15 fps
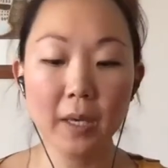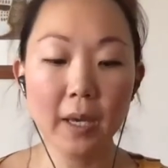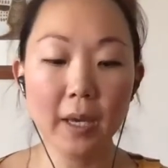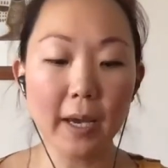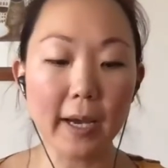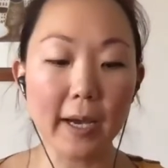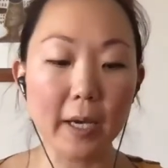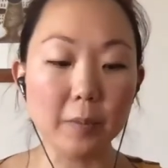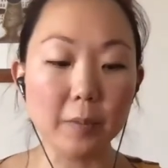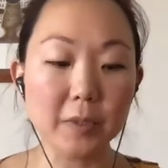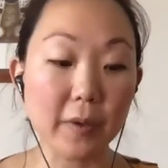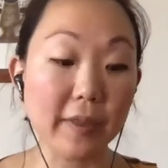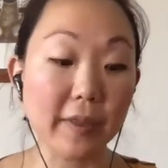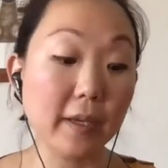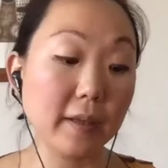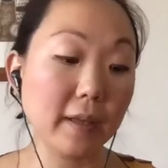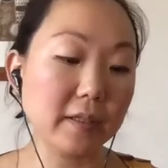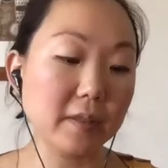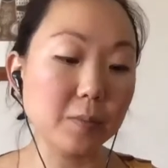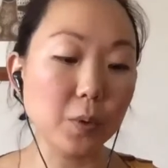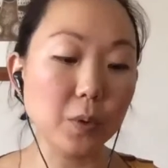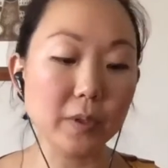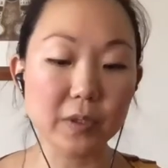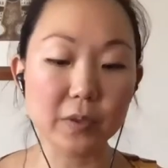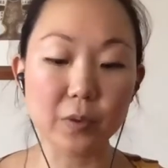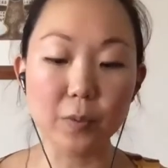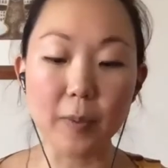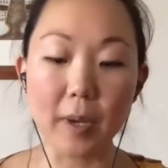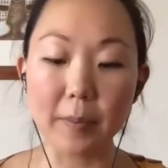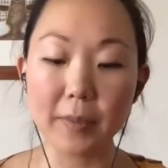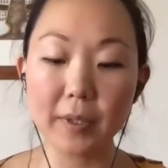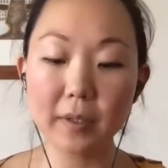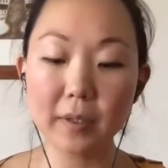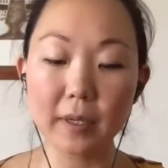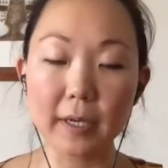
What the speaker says: I think that's important to remember.